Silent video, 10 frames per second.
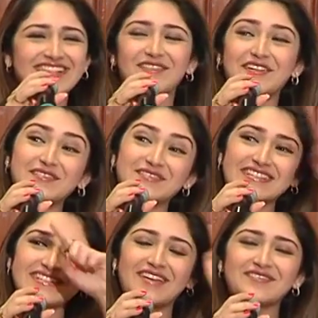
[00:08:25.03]
I want to
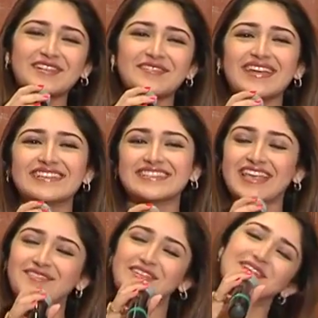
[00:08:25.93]
visit everywhere and
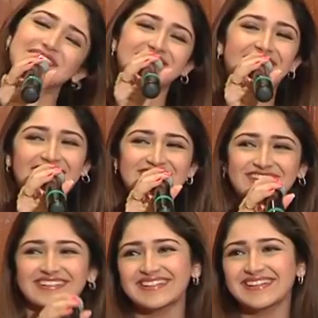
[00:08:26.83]
see everyone's
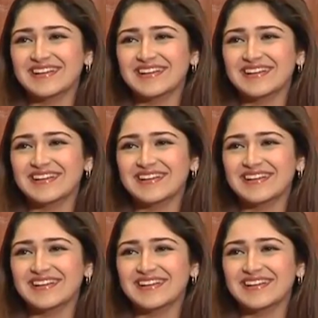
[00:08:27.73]
reaction.